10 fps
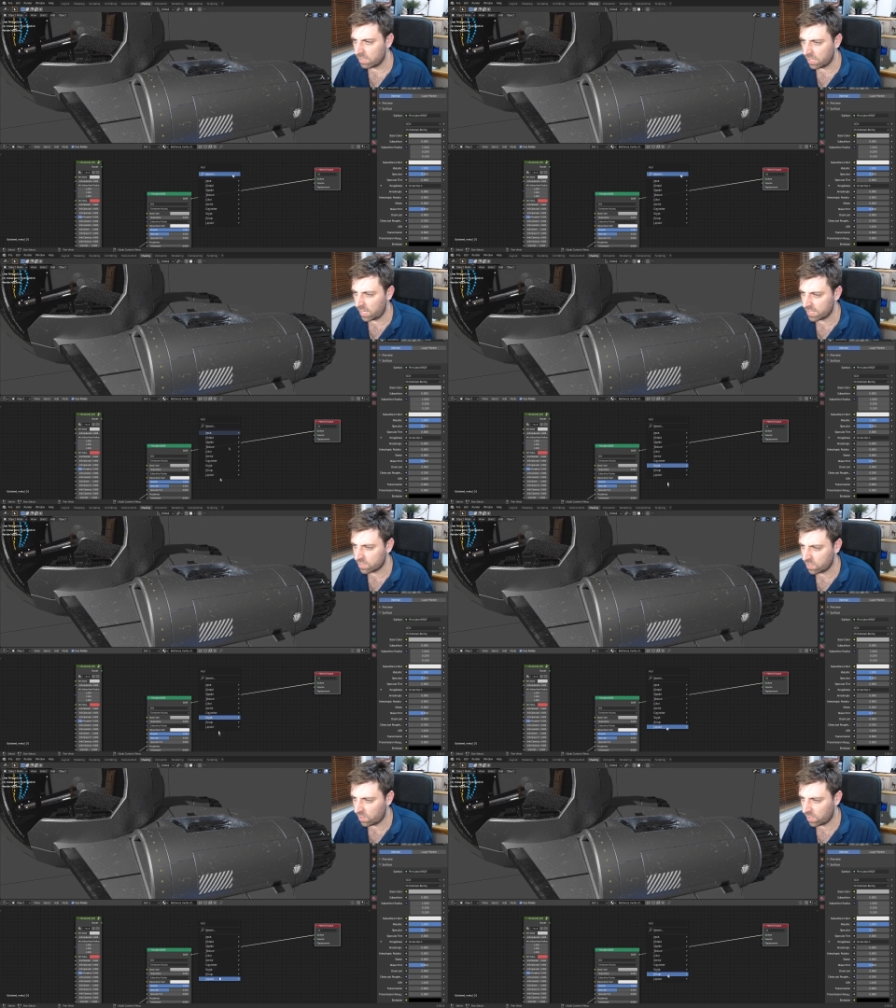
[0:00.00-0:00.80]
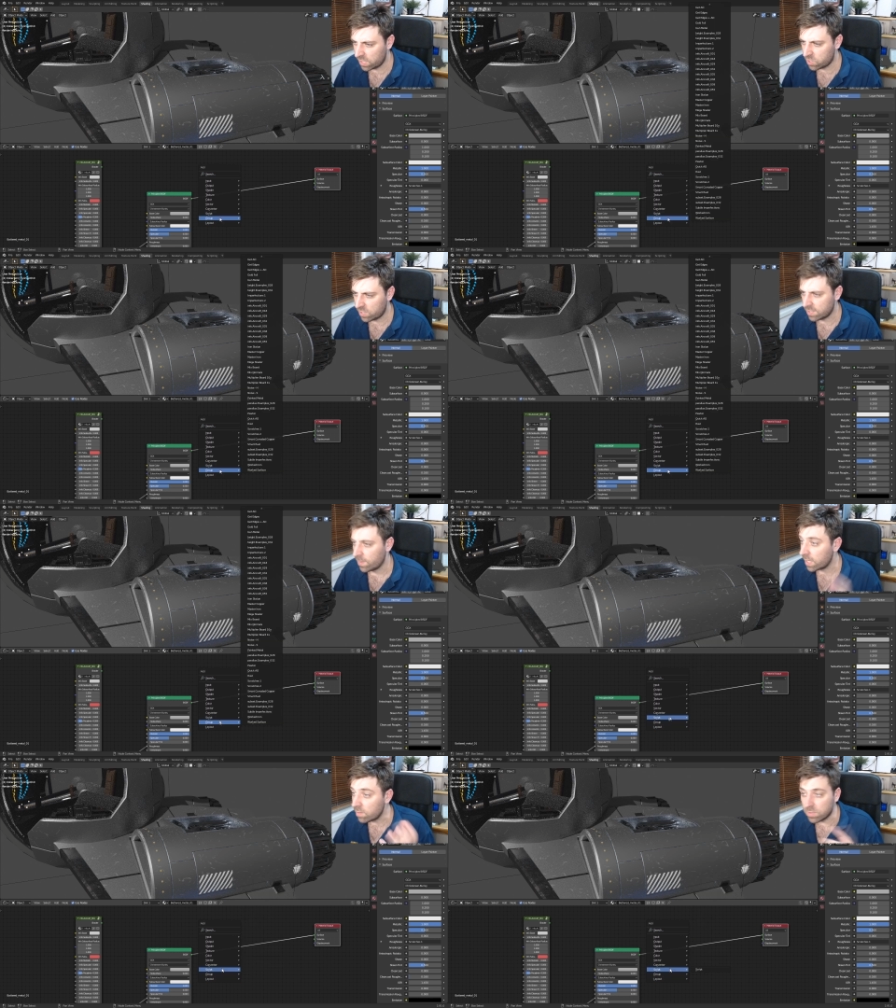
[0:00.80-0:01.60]
Let's go, let's try
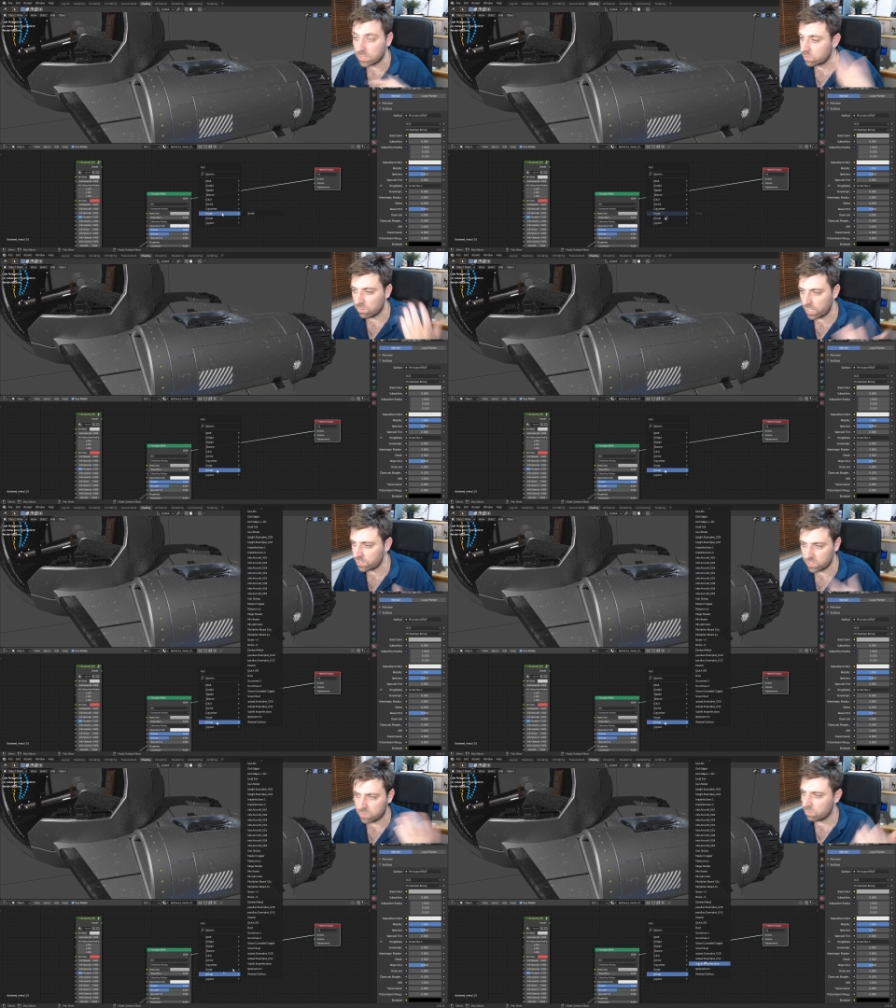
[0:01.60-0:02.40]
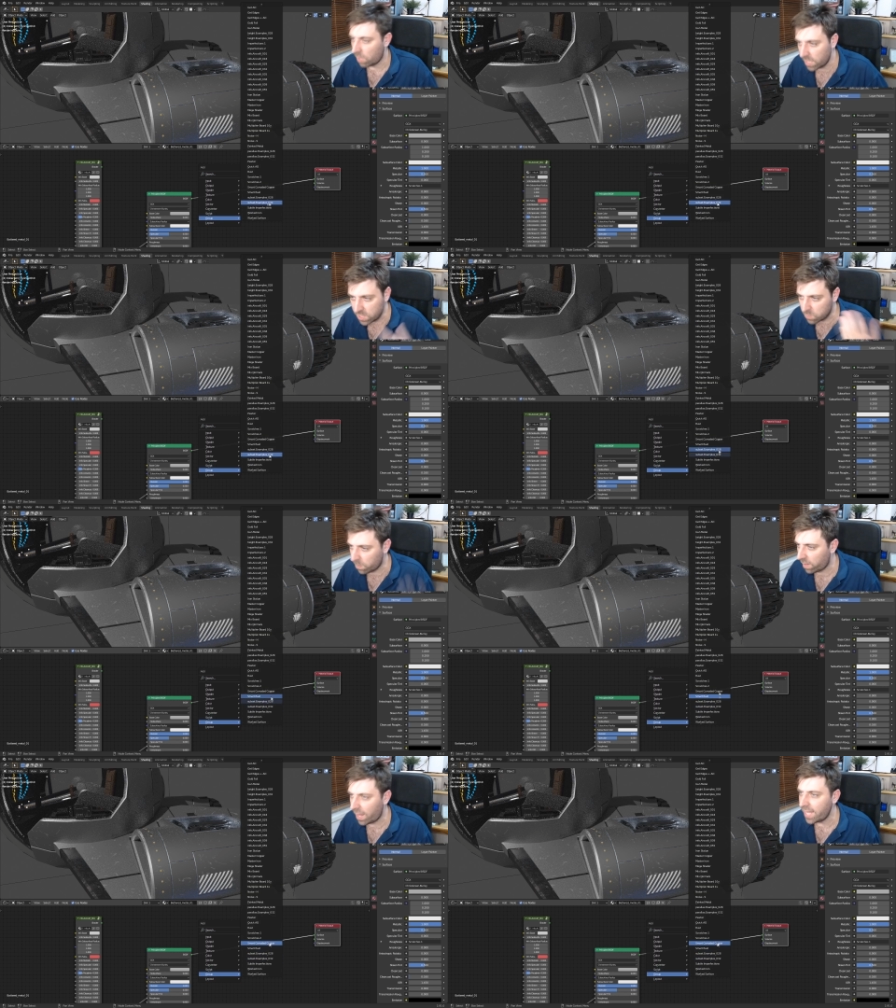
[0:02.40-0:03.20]
something else. Let's, let's just, let's just
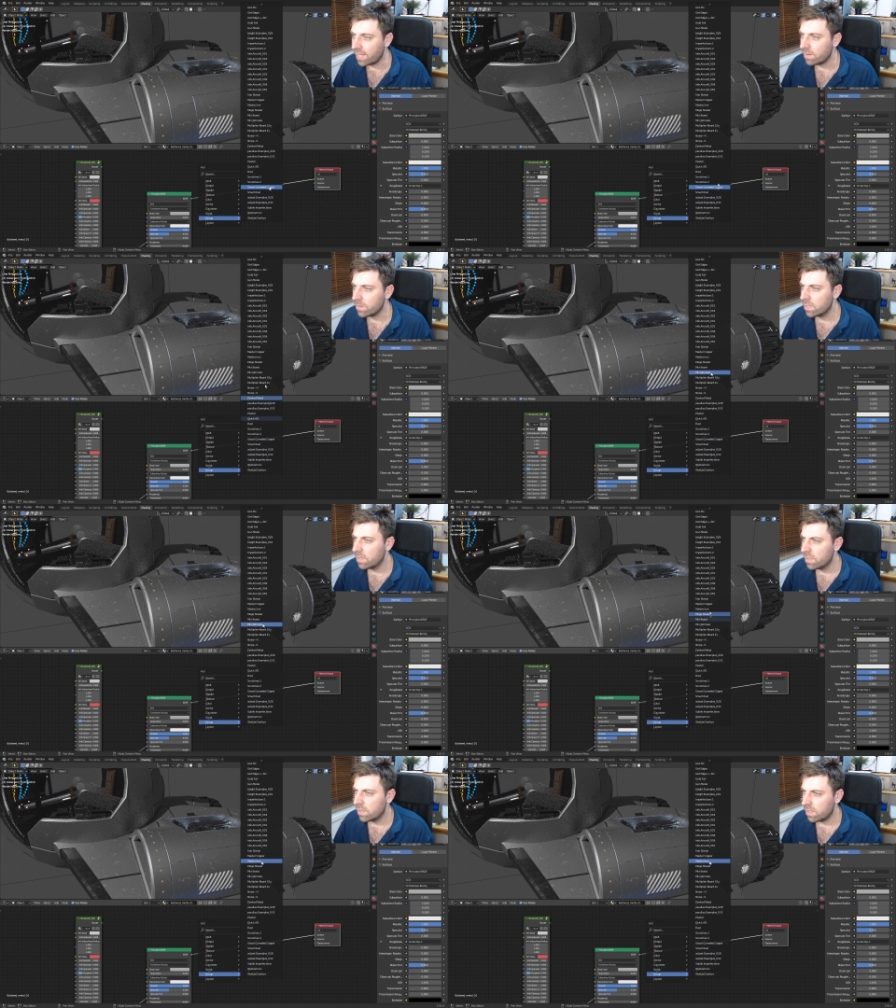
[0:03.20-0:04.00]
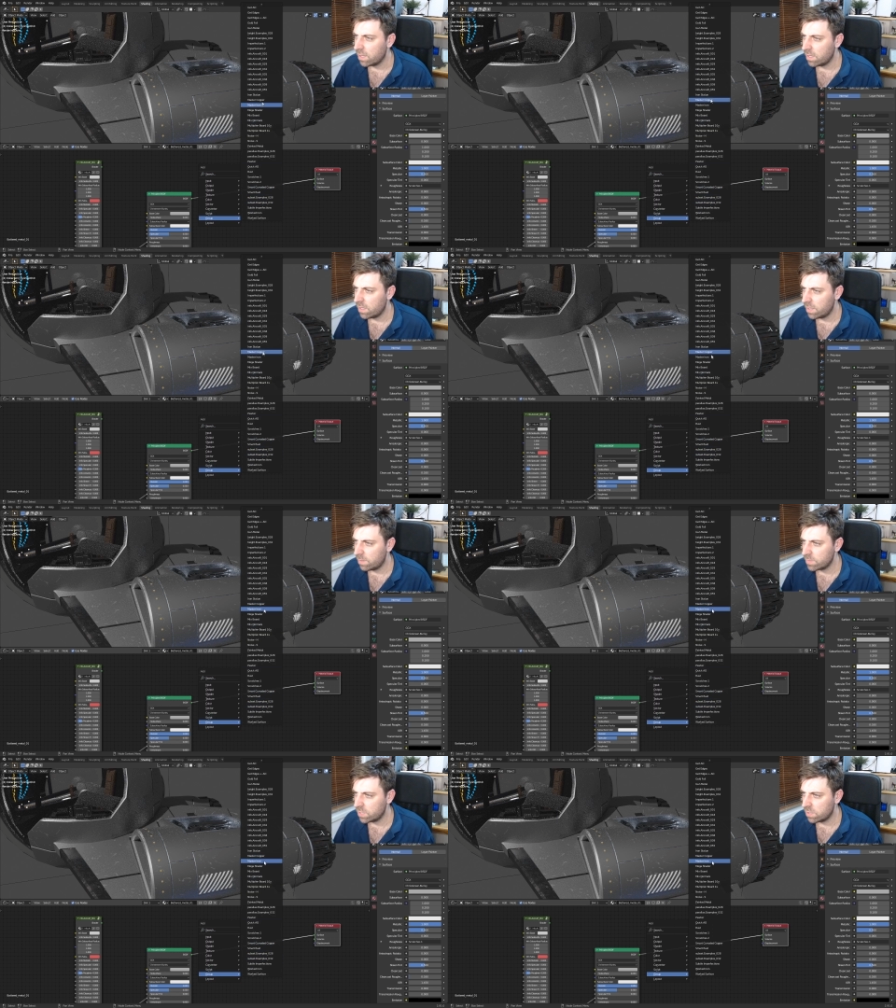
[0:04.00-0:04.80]
play.
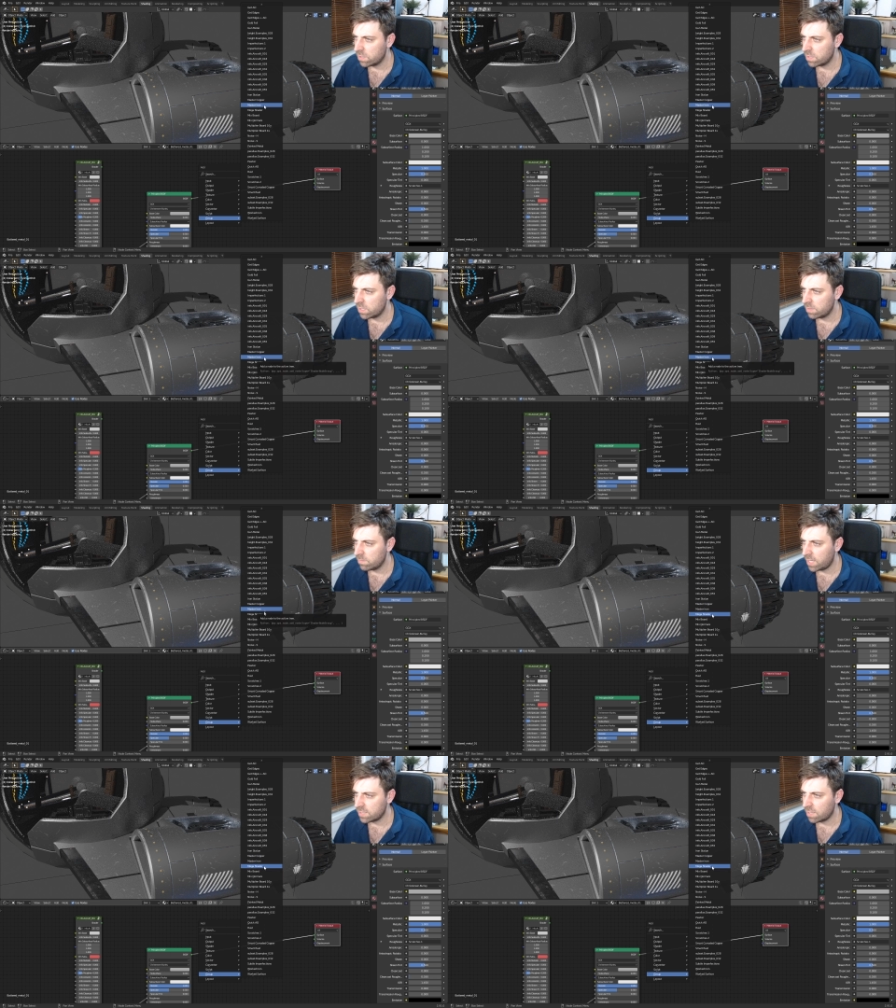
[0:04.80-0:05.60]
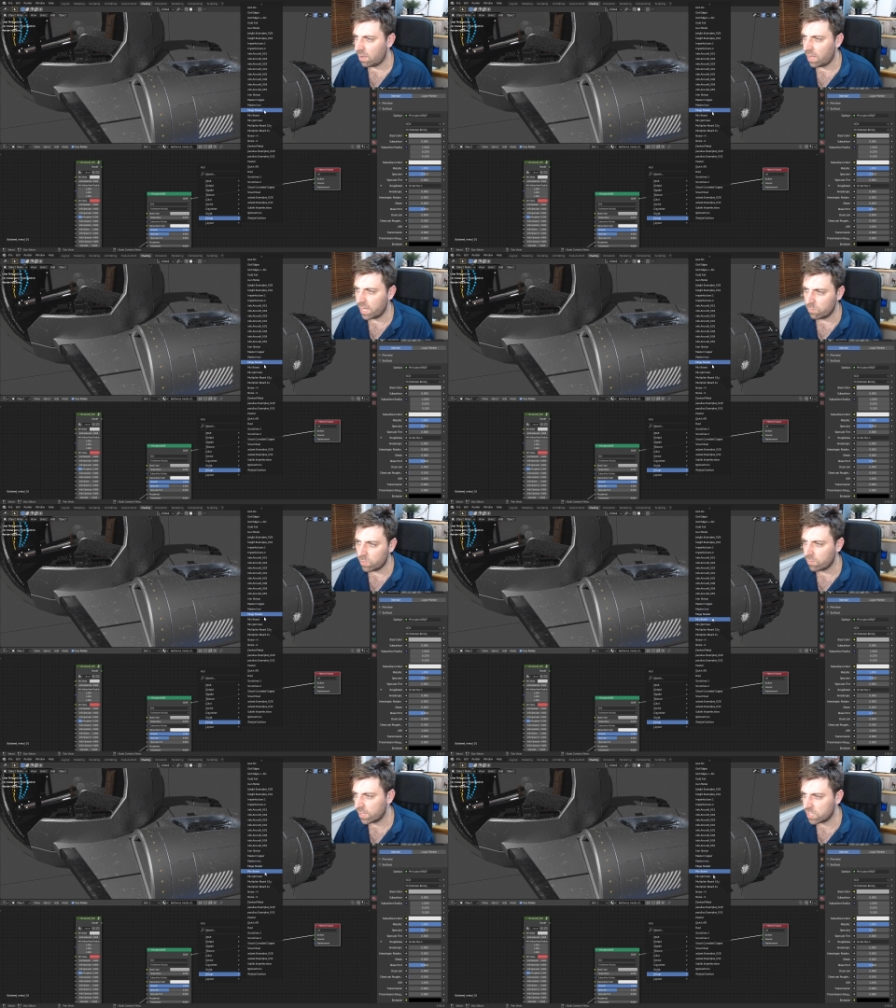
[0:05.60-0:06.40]
Um, did the master iron,
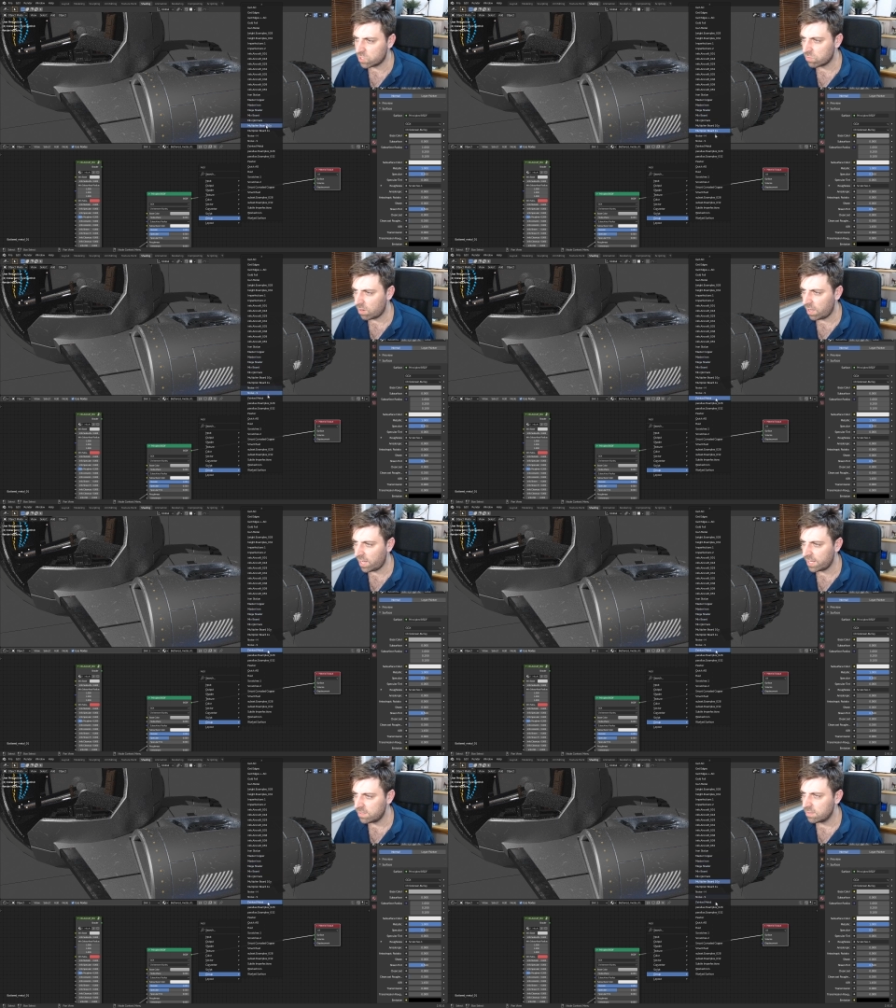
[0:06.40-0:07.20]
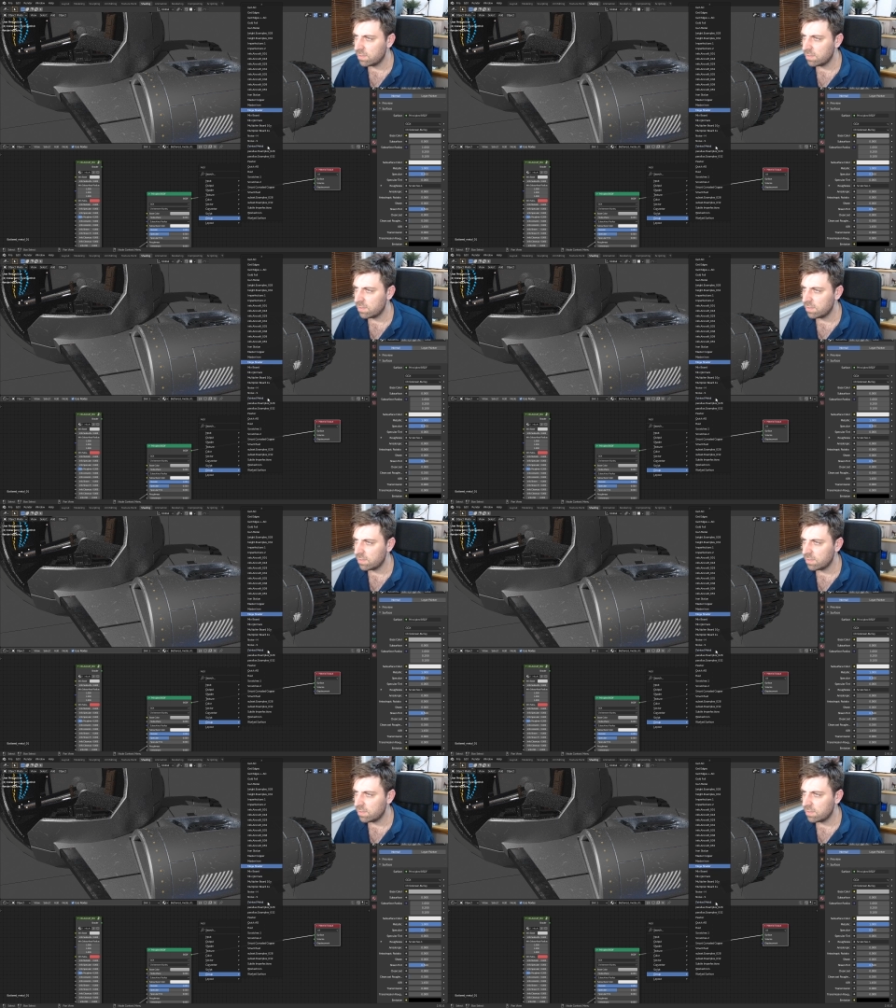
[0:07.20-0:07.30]
we already tried.